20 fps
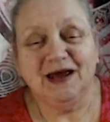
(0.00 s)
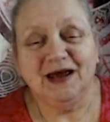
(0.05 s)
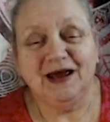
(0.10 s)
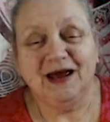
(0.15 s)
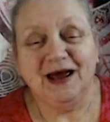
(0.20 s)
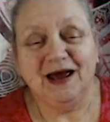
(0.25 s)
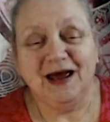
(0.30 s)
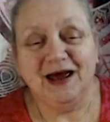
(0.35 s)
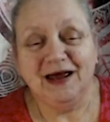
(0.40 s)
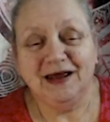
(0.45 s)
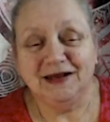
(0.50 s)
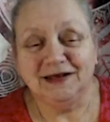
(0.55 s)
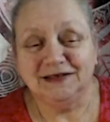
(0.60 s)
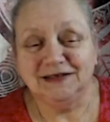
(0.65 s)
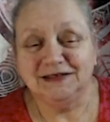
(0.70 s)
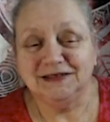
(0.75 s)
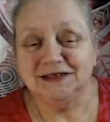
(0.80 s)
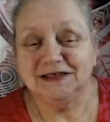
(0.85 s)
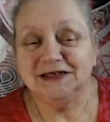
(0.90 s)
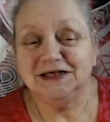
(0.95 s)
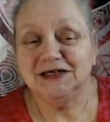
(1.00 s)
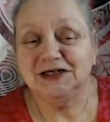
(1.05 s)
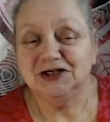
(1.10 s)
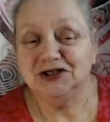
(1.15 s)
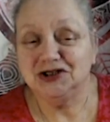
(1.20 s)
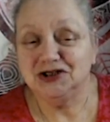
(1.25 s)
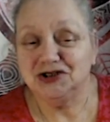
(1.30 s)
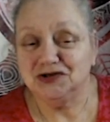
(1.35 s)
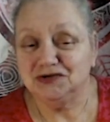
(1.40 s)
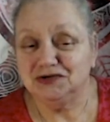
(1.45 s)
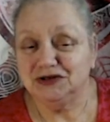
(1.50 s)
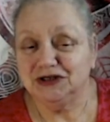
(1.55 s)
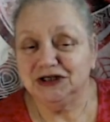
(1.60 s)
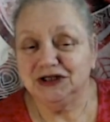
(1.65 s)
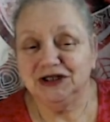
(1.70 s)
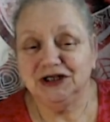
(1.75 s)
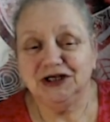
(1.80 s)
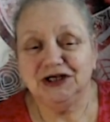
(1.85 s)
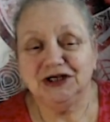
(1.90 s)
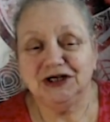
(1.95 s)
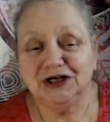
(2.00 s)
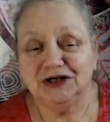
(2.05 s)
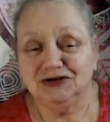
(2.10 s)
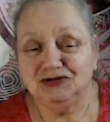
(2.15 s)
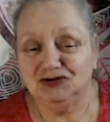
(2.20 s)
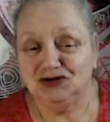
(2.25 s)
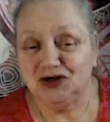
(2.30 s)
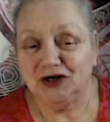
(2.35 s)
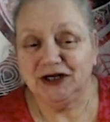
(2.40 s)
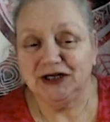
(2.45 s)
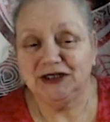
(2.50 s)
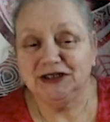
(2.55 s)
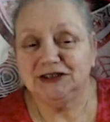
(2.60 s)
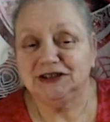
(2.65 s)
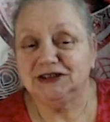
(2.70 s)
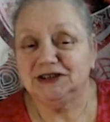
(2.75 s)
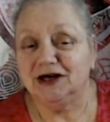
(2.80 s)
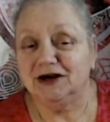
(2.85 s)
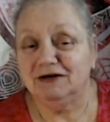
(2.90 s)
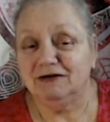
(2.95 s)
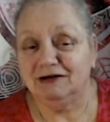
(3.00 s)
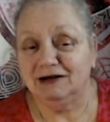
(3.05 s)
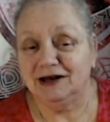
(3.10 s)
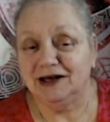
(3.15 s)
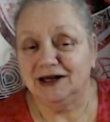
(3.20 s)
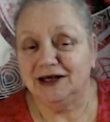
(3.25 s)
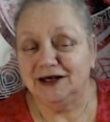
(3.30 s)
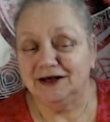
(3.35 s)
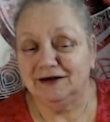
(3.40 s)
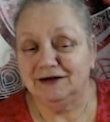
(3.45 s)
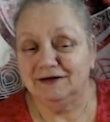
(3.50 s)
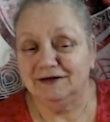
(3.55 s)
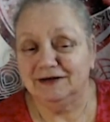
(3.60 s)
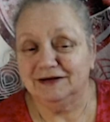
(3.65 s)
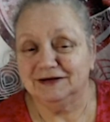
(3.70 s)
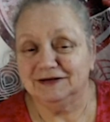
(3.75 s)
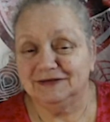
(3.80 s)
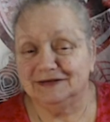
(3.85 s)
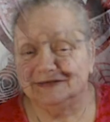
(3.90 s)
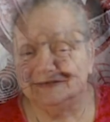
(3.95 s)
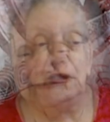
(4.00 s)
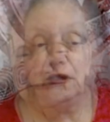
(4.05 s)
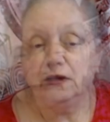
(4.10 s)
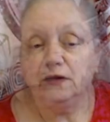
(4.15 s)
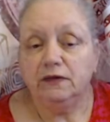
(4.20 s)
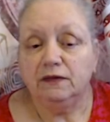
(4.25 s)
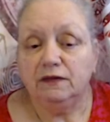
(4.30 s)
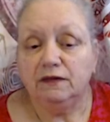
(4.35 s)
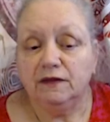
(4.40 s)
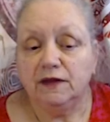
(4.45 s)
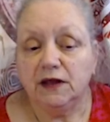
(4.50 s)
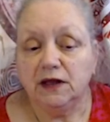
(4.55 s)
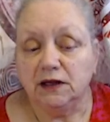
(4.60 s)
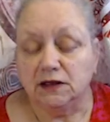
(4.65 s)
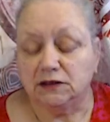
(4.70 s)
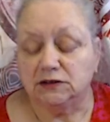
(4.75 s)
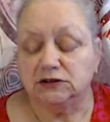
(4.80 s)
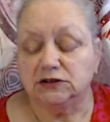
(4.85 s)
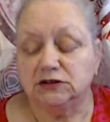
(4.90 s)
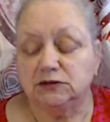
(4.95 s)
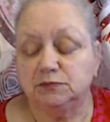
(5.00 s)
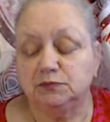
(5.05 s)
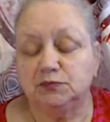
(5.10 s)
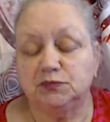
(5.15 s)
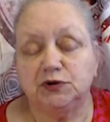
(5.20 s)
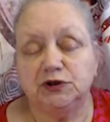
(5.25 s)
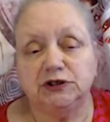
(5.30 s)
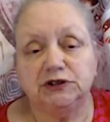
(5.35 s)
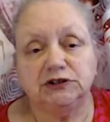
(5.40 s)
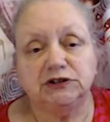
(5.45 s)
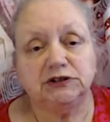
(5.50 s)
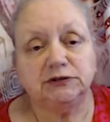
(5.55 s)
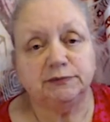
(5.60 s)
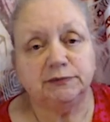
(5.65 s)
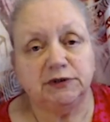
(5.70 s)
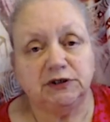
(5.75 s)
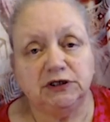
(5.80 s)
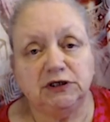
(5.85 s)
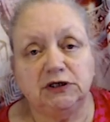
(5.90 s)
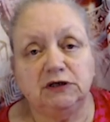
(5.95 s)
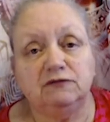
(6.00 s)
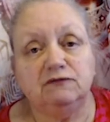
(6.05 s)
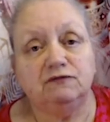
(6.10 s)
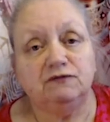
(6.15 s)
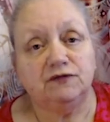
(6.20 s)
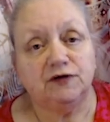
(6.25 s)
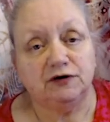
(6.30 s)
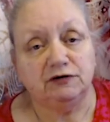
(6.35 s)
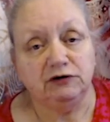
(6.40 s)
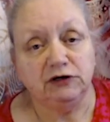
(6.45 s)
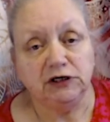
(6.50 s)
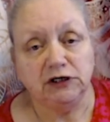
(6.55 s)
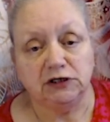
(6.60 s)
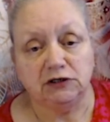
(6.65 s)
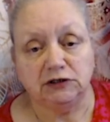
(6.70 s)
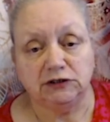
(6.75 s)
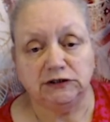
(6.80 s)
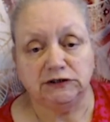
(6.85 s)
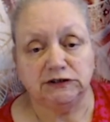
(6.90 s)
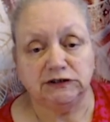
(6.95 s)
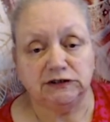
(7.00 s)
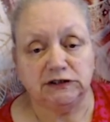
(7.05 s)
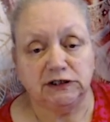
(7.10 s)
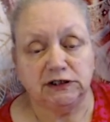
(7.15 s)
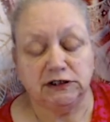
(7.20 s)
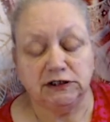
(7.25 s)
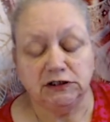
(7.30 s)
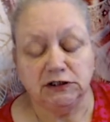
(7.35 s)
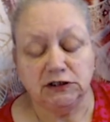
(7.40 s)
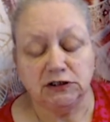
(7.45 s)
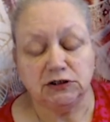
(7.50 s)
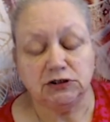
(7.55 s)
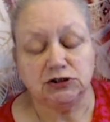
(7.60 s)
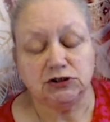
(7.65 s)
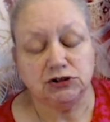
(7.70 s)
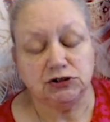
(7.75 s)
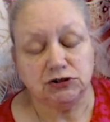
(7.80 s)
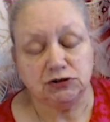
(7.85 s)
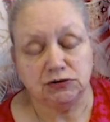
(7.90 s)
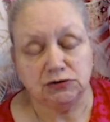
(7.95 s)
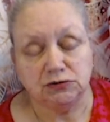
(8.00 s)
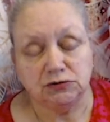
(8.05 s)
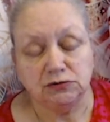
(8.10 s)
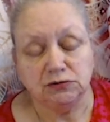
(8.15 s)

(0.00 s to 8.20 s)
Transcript: and ensuring that drains are clear. And that brings me very nicely to